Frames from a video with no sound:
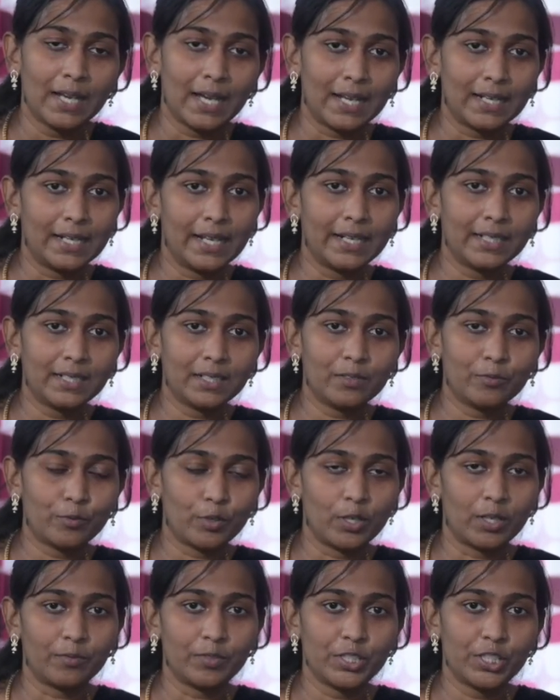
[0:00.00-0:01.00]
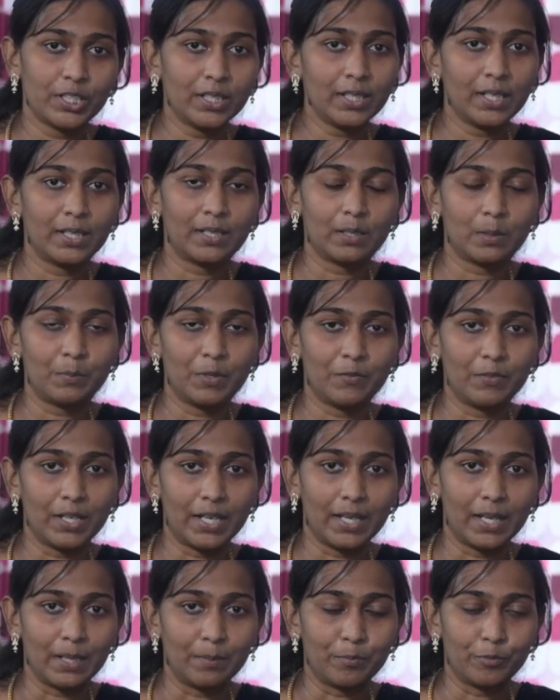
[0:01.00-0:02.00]
and later for revision it will be very
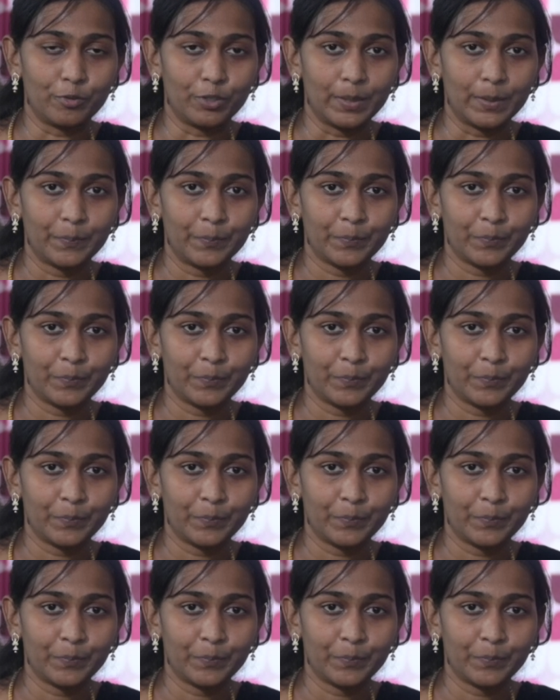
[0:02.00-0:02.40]
helpful.